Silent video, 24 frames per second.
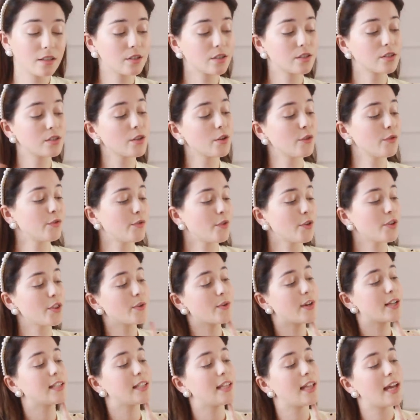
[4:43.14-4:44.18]
So for the
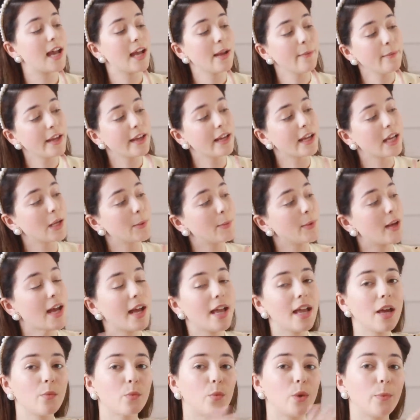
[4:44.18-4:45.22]
rest of the eye makeup, I
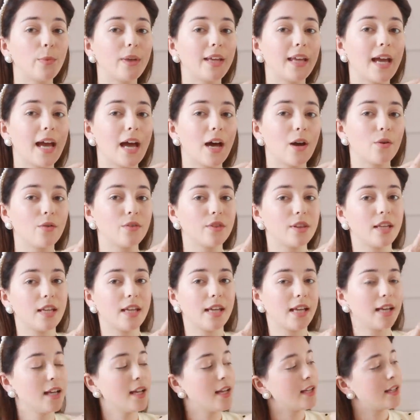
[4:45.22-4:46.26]
am whipping out
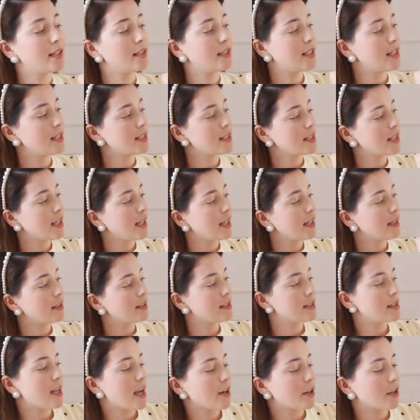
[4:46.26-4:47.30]
the Disney
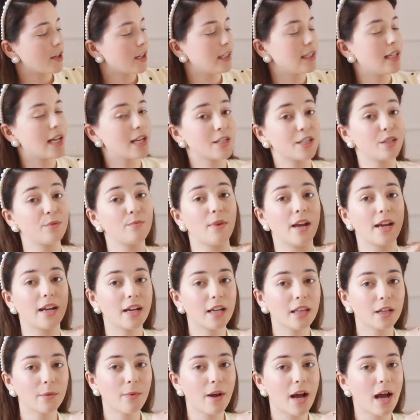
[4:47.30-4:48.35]
Designer Collection by
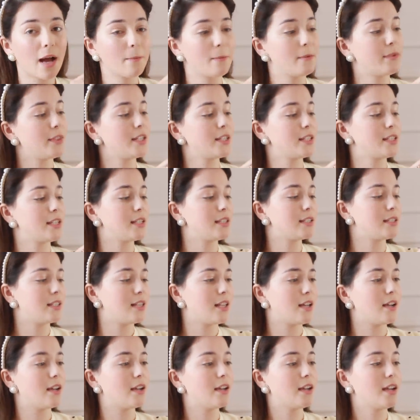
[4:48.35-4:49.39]
ColourPop. This is
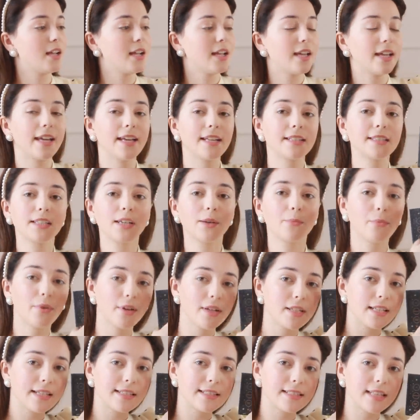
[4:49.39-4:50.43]
the It's a
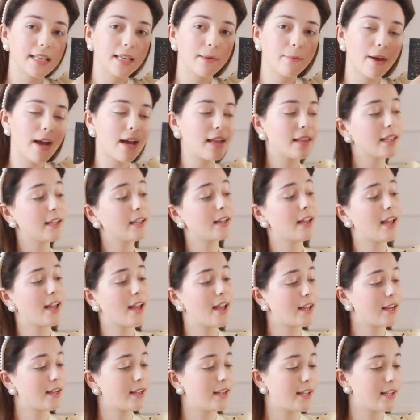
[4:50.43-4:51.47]
Princess Thing palette,
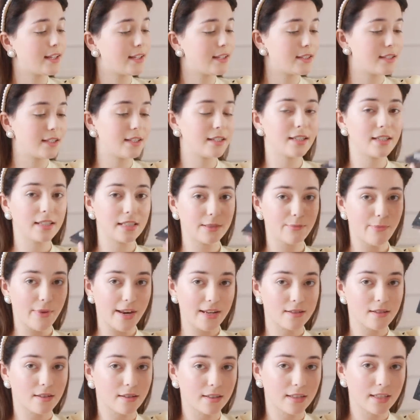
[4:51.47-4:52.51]
and it is
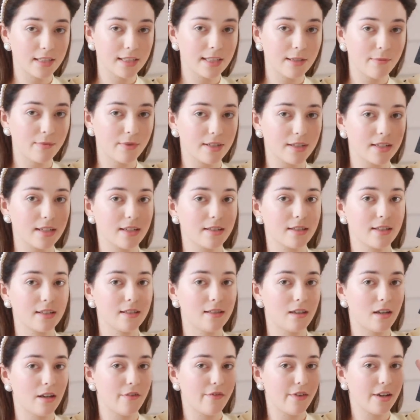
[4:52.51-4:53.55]
based on the Disney
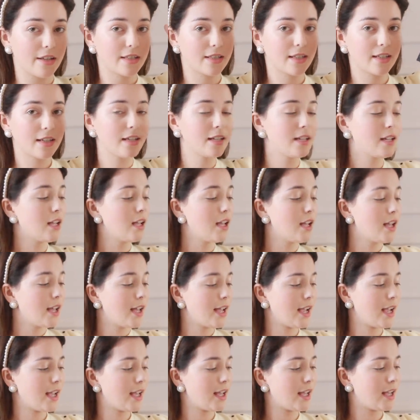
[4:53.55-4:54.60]
princesses, obviously.
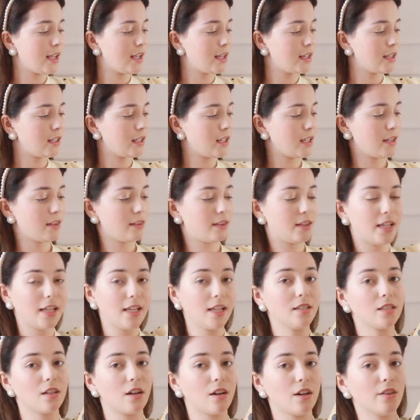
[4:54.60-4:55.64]
And
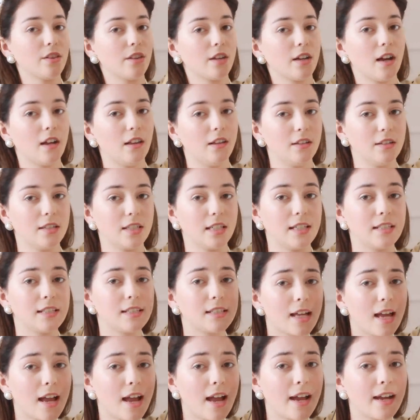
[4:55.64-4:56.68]
these are the colors
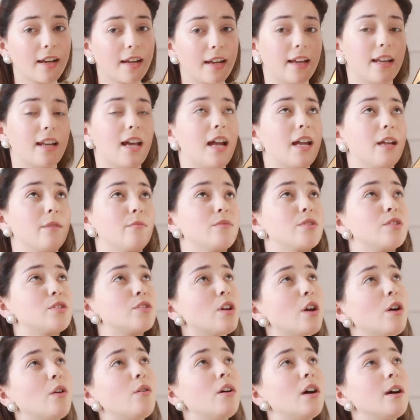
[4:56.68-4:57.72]
inside, and I am
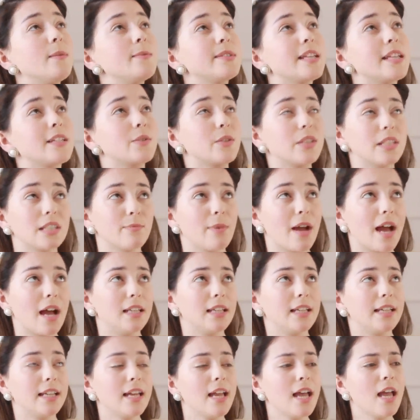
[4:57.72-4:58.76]
so obsessed with this
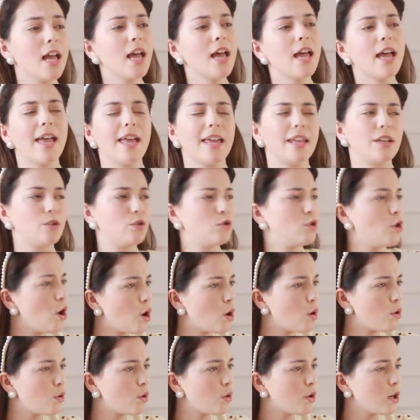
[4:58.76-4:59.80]
palette, and
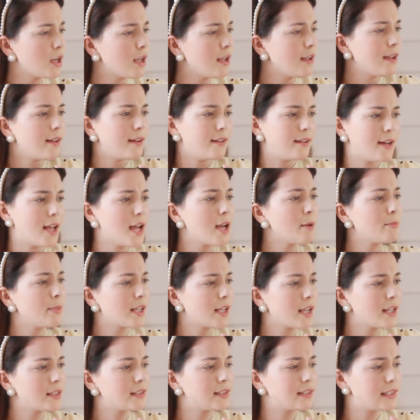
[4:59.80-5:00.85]
no not
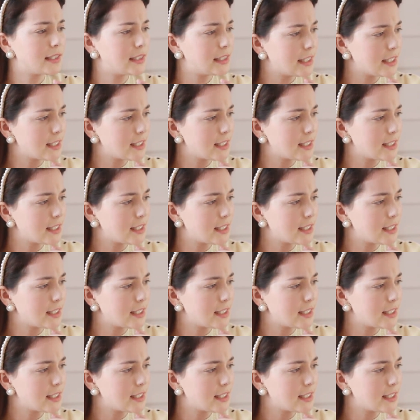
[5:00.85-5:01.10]
because it's